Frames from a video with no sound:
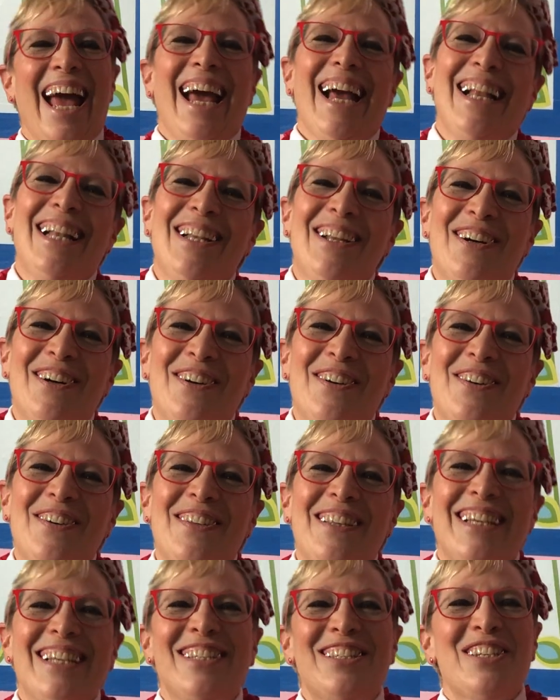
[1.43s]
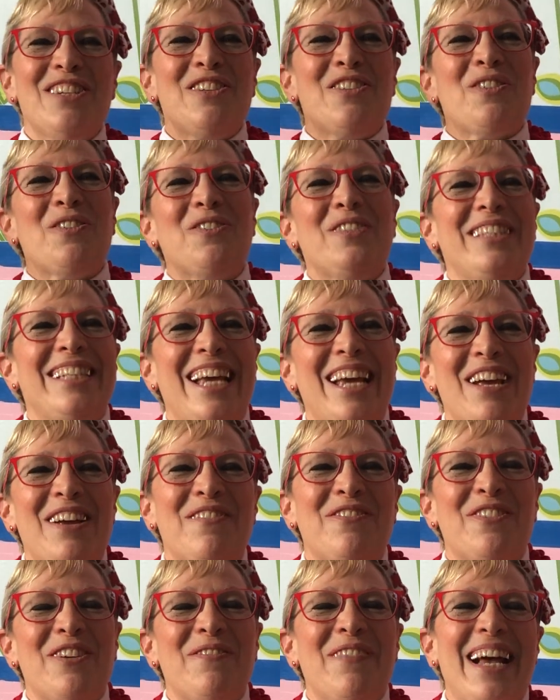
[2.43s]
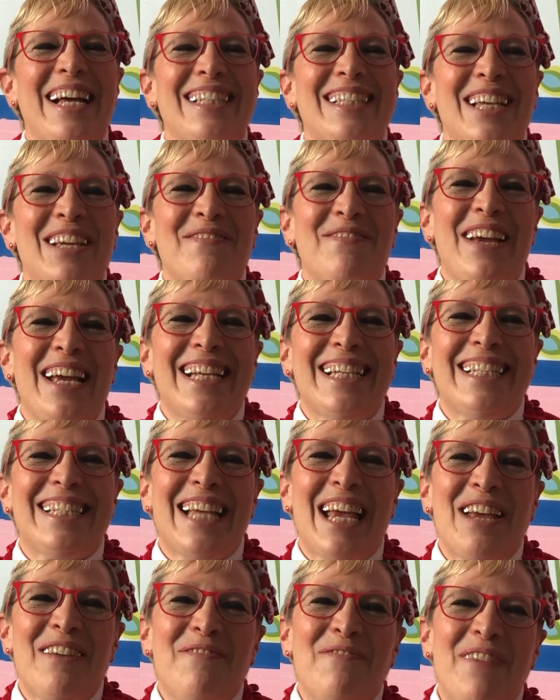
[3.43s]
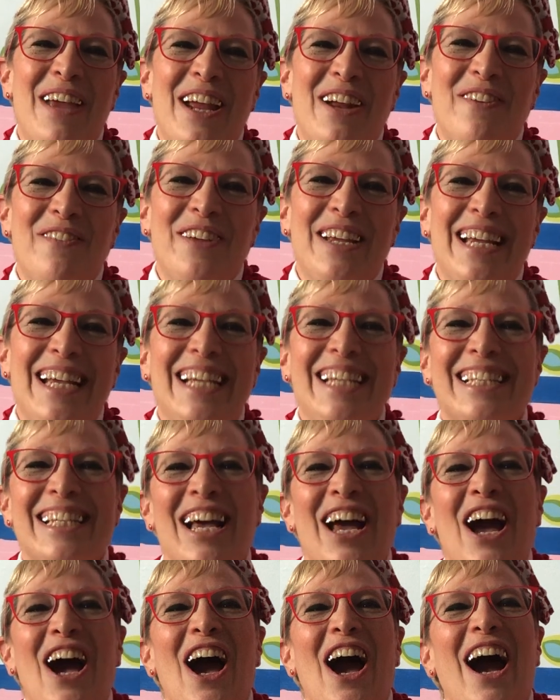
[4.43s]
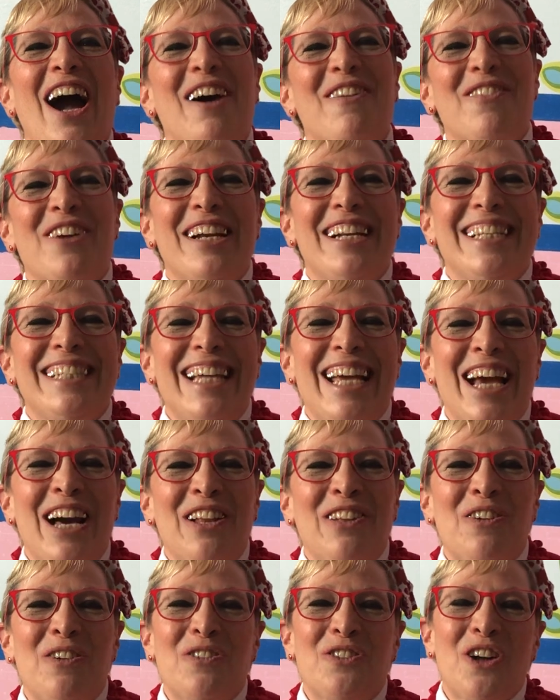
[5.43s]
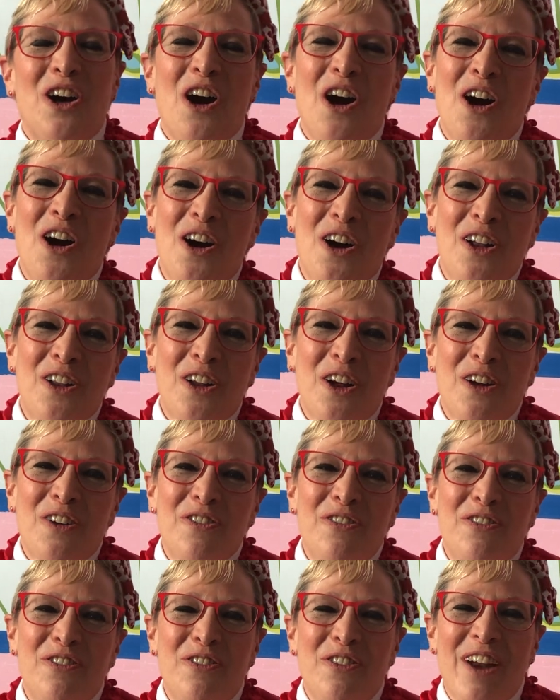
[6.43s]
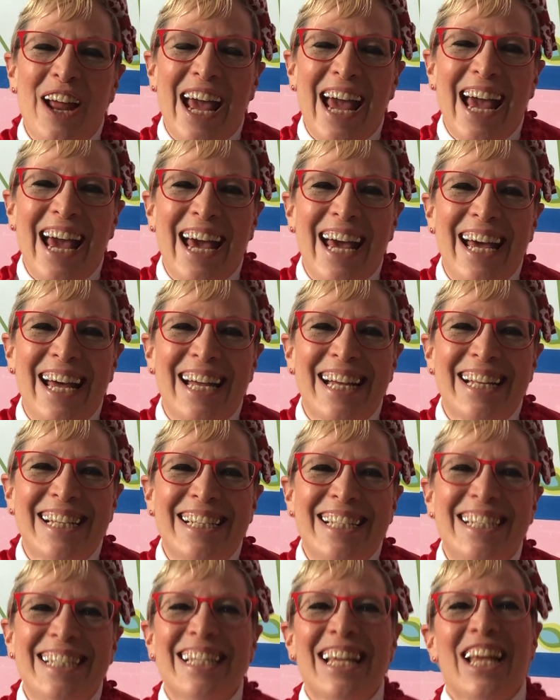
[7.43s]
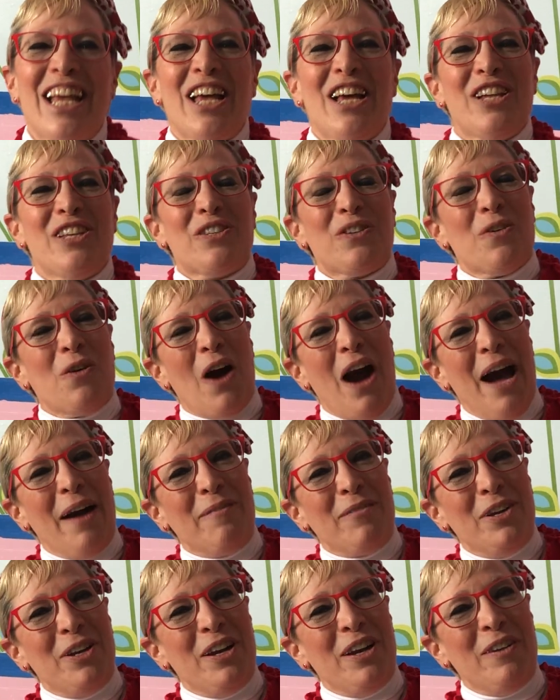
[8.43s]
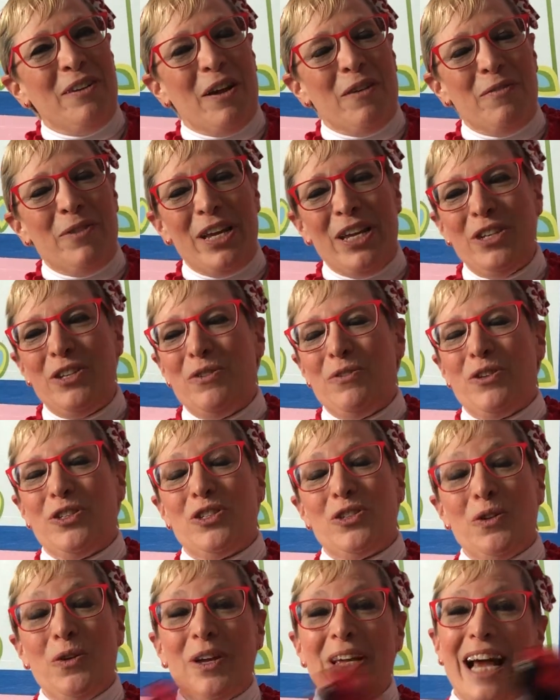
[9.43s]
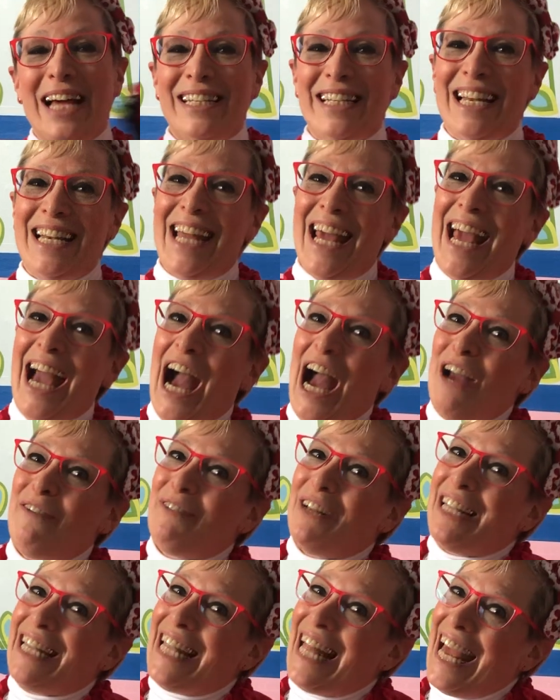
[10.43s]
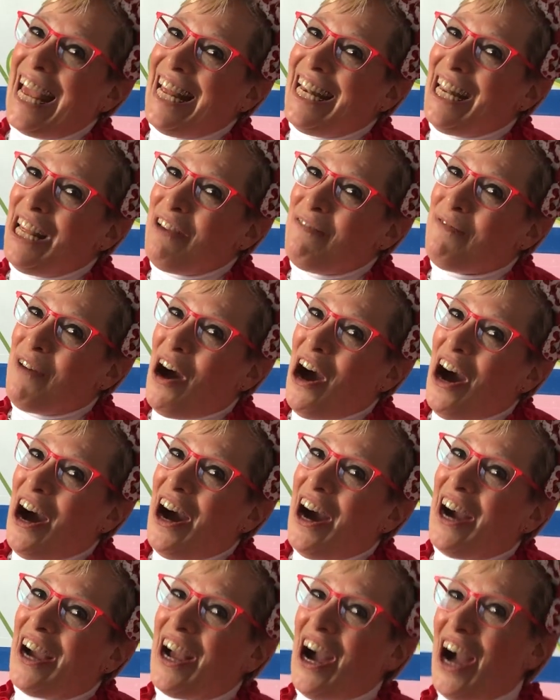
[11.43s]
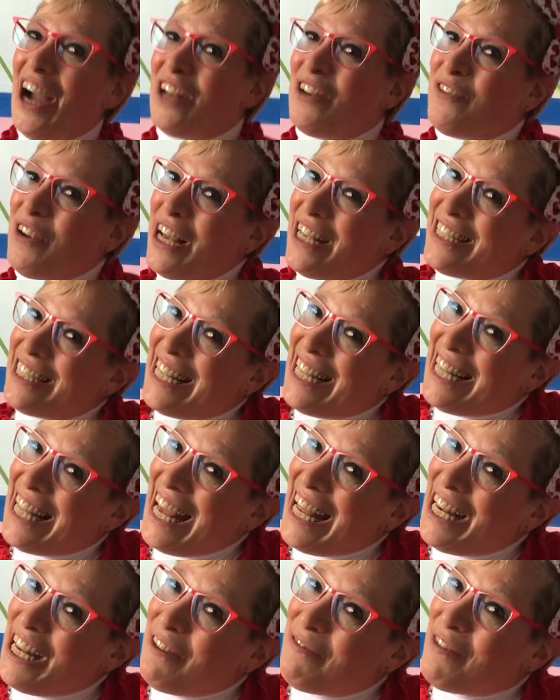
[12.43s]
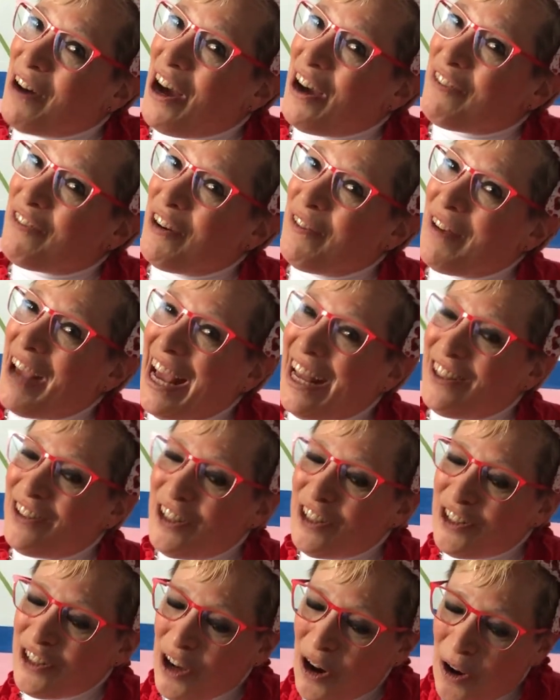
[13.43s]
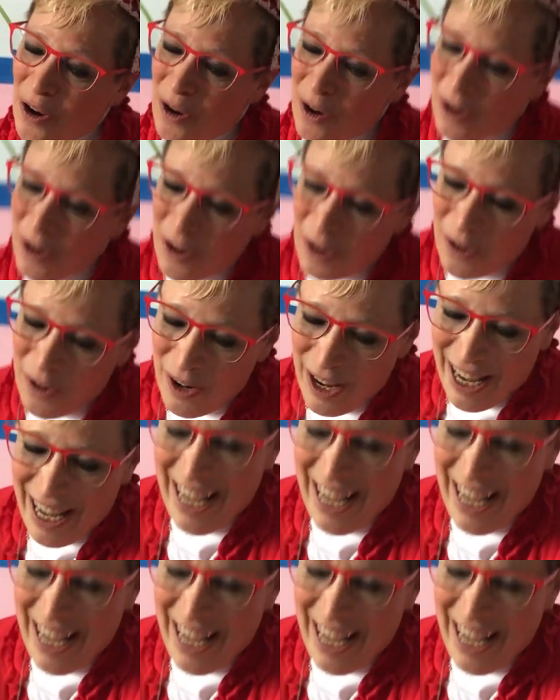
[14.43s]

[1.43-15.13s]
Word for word: Hello, this is Josée from SMH St. Mary's. I want to say hello to all our friends. So I'm going to read you a story. Today I'm a ladybug. I dress in ladybug from head to toe